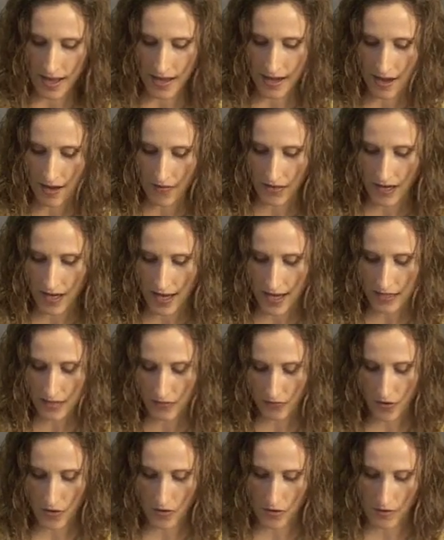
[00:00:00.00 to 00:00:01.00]
and have a
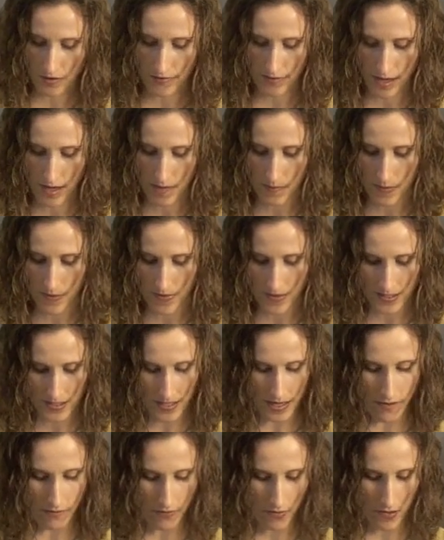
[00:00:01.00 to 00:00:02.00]
nice photo of it up on the
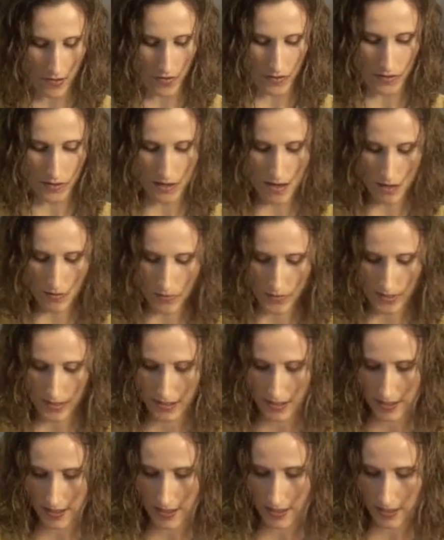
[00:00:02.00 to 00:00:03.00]
site for you along with
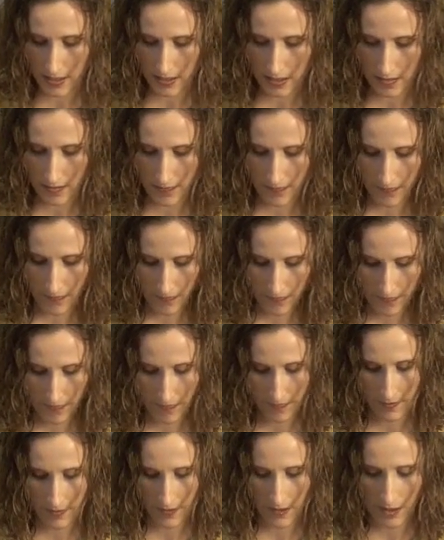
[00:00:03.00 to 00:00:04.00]
the dish.
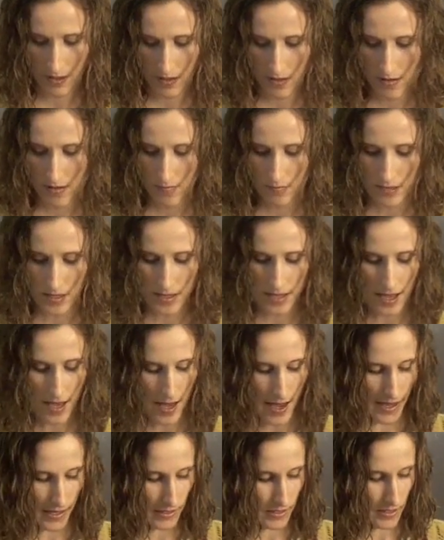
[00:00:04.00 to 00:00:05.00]
But
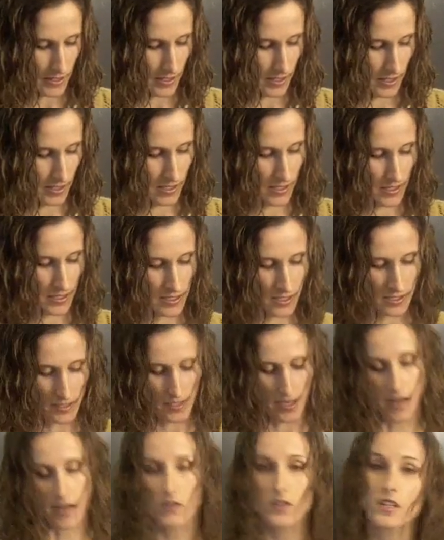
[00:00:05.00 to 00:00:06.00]
that
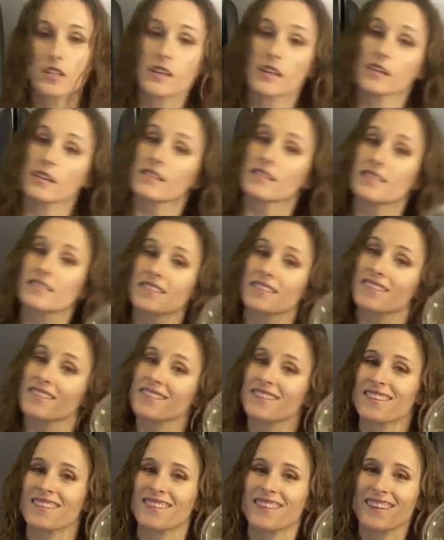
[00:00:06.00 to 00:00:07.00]
is how she looks.
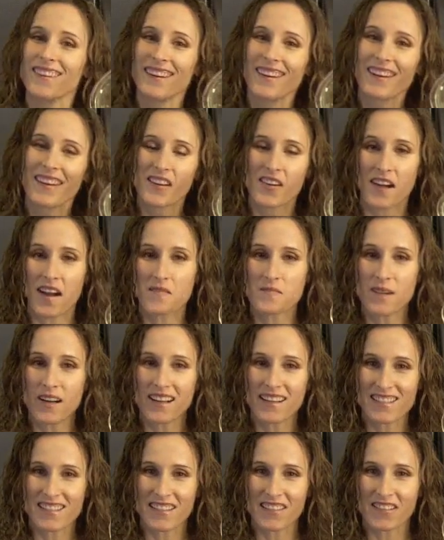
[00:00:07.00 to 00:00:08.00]

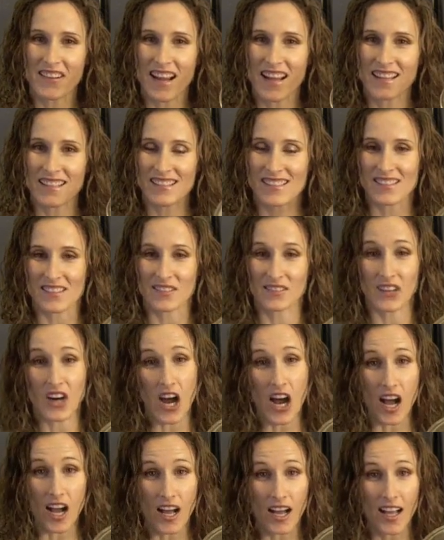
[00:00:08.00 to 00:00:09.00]
Cranberry dill rice,
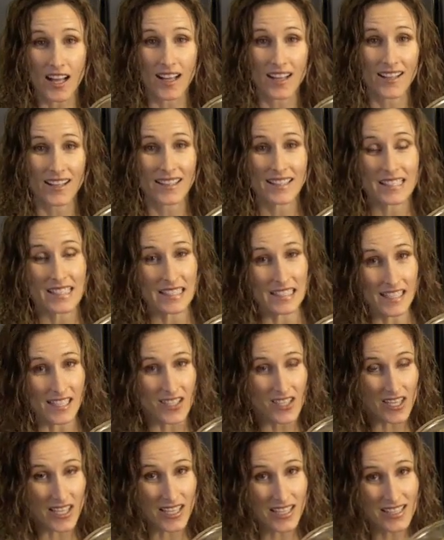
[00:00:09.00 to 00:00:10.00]
raw,
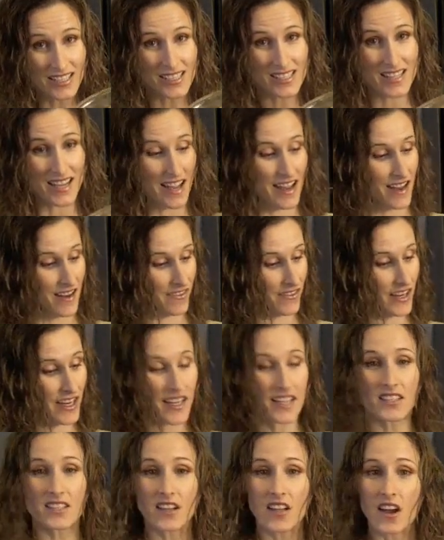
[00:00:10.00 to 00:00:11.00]
delicious, and
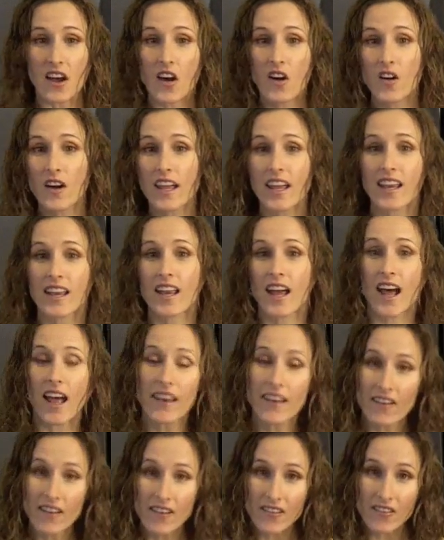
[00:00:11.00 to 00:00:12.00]
ready to go in
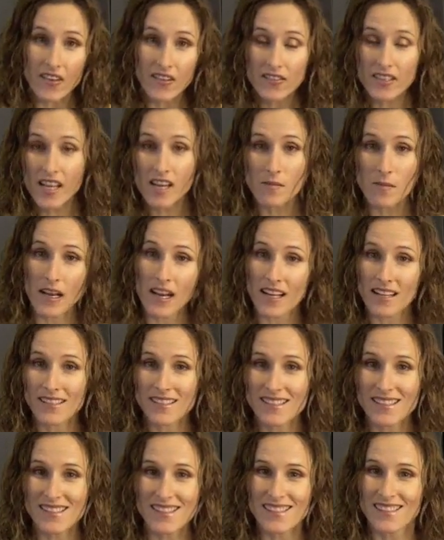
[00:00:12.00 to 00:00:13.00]
under 15 minutes.
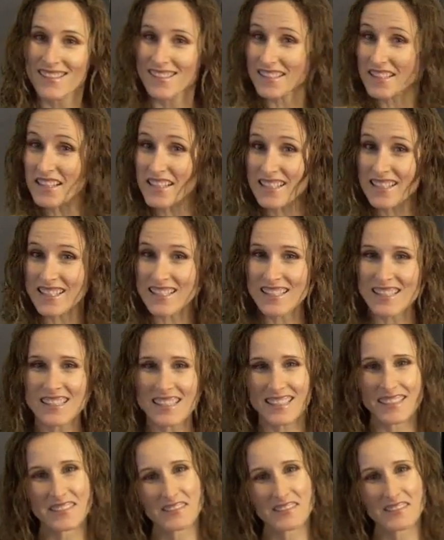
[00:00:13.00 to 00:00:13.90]
Delicious.